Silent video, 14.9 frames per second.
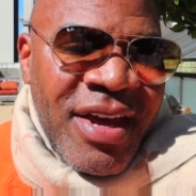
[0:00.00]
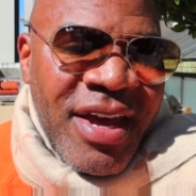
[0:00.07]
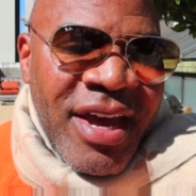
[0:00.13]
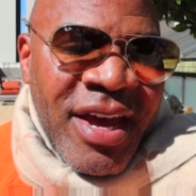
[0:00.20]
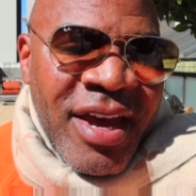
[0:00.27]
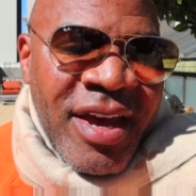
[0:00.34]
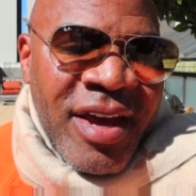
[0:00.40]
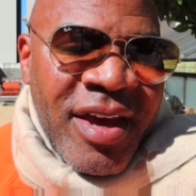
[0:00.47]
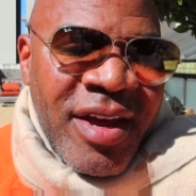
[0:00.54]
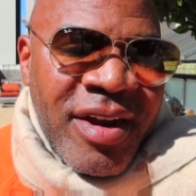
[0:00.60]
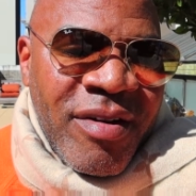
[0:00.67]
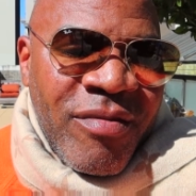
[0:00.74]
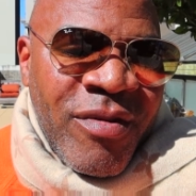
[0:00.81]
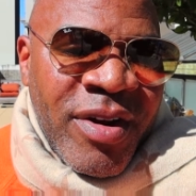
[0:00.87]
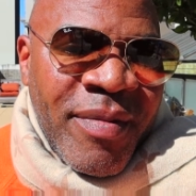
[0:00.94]

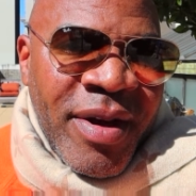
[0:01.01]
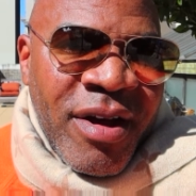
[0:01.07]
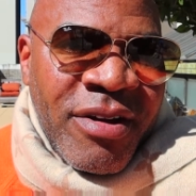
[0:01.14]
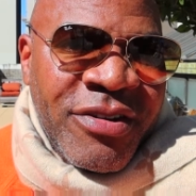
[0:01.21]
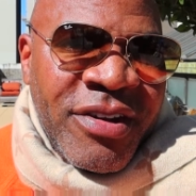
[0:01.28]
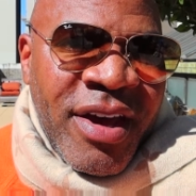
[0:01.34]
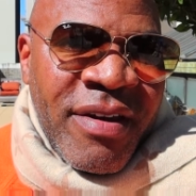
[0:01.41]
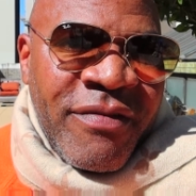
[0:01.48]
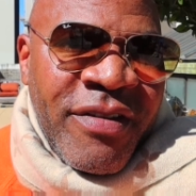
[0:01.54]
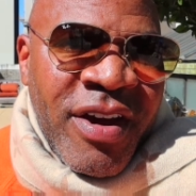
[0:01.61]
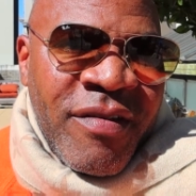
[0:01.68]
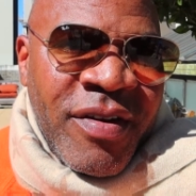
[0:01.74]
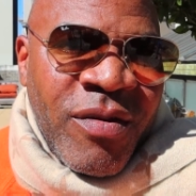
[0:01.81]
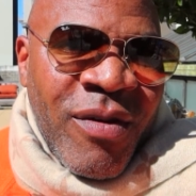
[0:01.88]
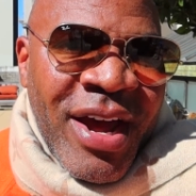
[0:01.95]
And one of my all-time
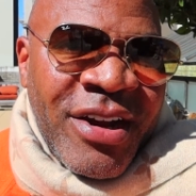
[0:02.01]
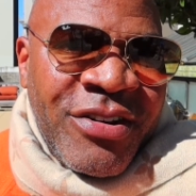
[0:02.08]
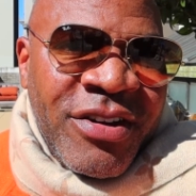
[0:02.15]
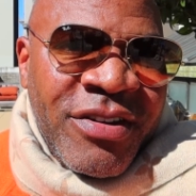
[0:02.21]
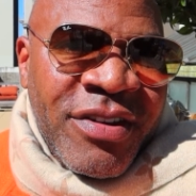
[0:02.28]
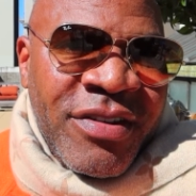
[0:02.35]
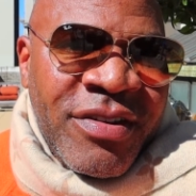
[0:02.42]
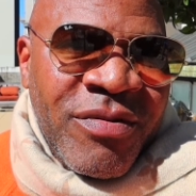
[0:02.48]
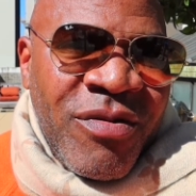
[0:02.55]
favorite Ratchets is,